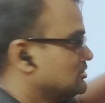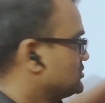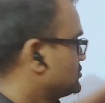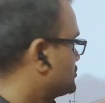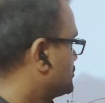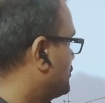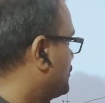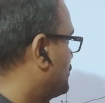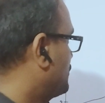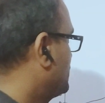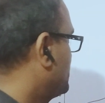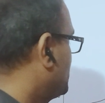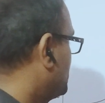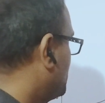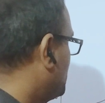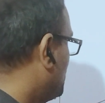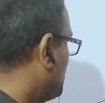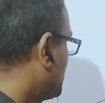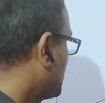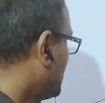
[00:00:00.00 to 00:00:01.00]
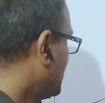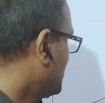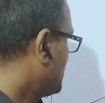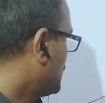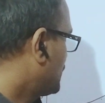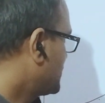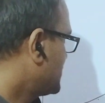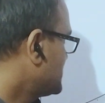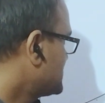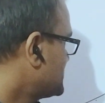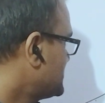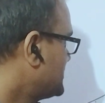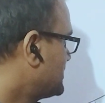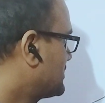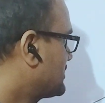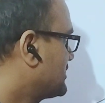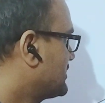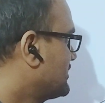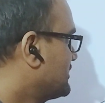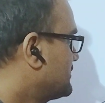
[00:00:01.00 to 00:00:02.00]
So you can notice
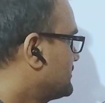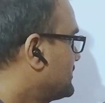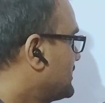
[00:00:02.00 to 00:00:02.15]
here,